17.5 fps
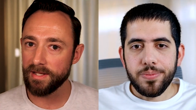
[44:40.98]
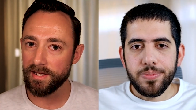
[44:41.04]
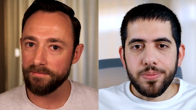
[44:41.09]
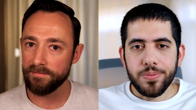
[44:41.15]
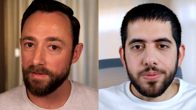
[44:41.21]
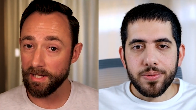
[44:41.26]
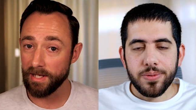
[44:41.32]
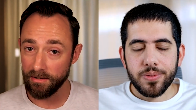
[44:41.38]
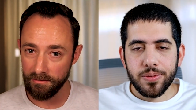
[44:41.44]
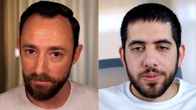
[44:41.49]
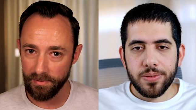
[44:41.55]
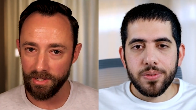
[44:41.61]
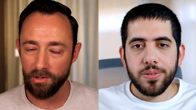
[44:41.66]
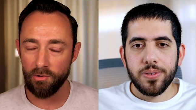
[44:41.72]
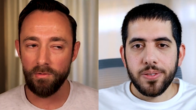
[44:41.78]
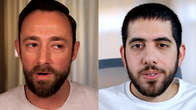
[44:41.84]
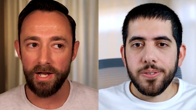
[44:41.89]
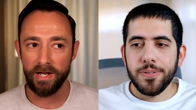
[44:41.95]
Speaker 1: that that could be
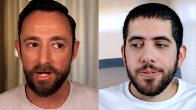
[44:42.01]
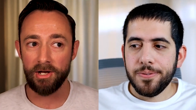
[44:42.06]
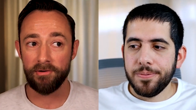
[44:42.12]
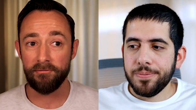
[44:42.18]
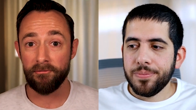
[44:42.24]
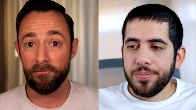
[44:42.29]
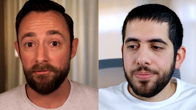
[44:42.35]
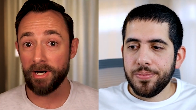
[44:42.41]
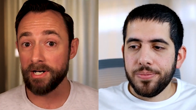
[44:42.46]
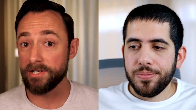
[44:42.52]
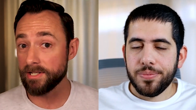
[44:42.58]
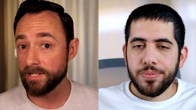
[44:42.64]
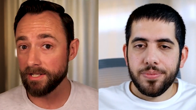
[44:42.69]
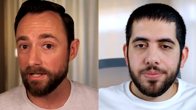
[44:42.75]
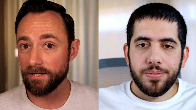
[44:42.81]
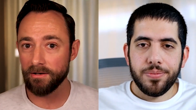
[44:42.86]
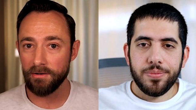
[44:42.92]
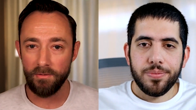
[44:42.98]
quite
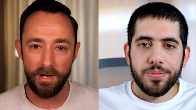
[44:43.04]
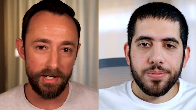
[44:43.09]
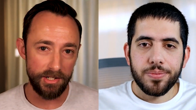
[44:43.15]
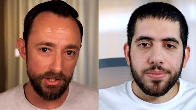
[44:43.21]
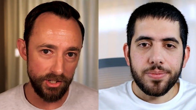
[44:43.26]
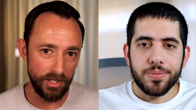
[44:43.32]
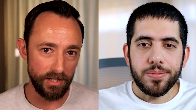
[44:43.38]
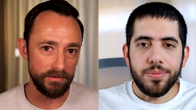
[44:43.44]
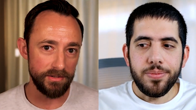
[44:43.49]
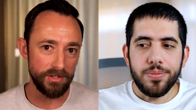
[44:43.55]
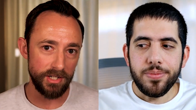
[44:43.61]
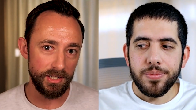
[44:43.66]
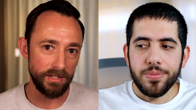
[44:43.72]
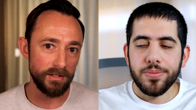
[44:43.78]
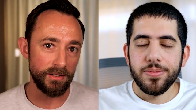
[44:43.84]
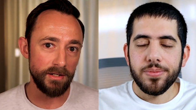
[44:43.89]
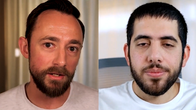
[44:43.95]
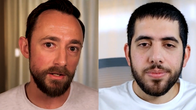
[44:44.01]
confronting and quite
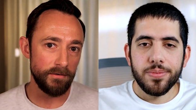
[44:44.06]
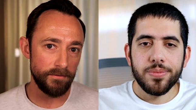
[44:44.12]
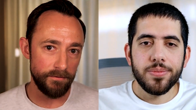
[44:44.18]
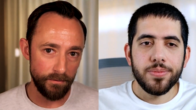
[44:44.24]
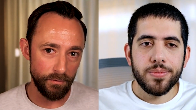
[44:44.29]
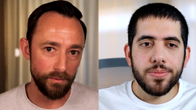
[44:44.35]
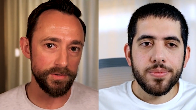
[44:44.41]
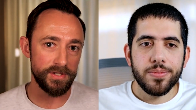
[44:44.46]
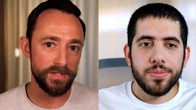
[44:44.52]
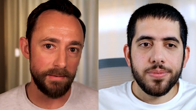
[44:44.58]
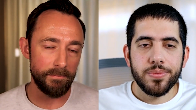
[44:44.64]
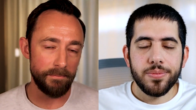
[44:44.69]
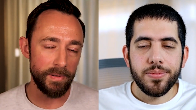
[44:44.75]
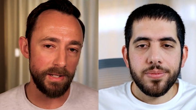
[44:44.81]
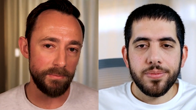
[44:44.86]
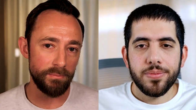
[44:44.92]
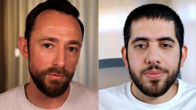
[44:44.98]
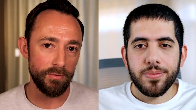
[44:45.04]
challenging for some
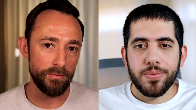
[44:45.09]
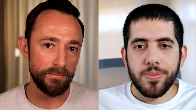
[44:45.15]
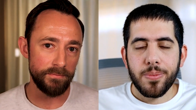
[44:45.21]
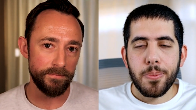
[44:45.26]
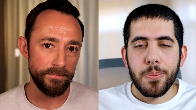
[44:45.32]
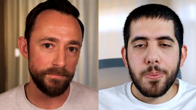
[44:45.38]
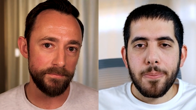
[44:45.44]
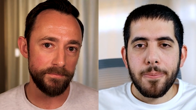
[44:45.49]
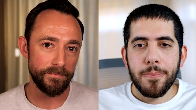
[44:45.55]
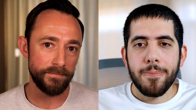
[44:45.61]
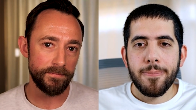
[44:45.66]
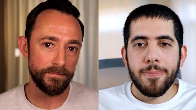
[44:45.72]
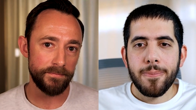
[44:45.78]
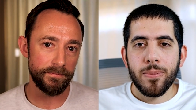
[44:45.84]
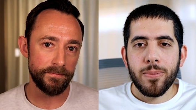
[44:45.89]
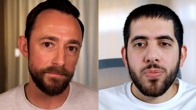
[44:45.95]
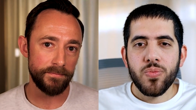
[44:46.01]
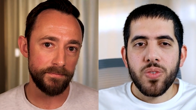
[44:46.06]
people
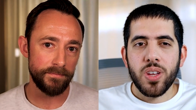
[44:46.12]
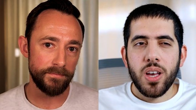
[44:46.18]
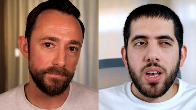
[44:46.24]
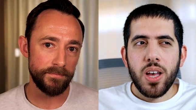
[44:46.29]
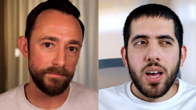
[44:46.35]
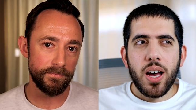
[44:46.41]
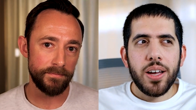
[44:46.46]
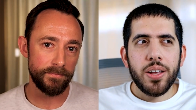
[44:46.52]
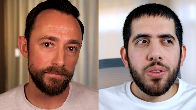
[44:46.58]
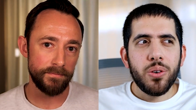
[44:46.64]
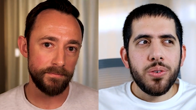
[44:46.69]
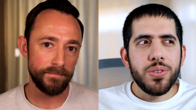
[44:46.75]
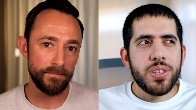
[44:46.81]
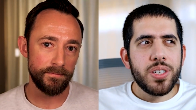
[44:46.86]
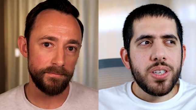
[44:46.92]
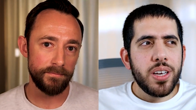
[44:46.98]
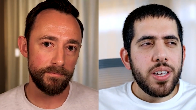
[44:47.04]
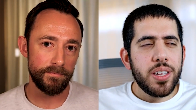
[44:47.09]
Speaker 2: i don't
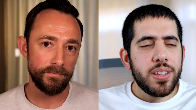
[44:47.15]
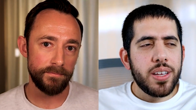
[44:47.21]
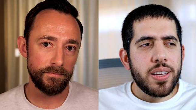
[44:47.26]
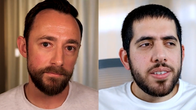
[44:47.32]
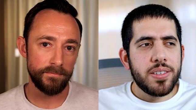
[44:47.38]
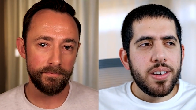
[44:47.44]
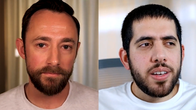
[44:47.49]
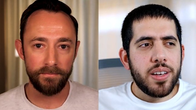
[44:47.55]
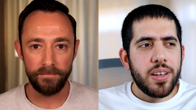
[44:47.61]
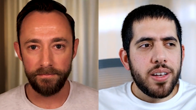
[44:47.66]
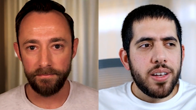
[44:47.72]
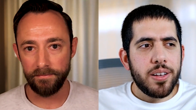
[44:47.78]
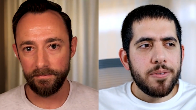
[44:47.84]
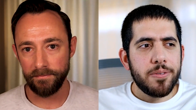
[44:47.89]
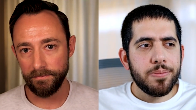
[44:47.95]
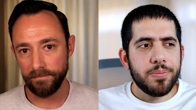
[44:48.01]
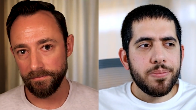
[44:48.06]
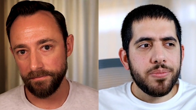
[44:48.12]
see it as
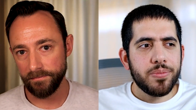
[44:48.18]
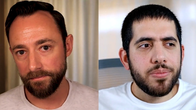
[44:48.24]
a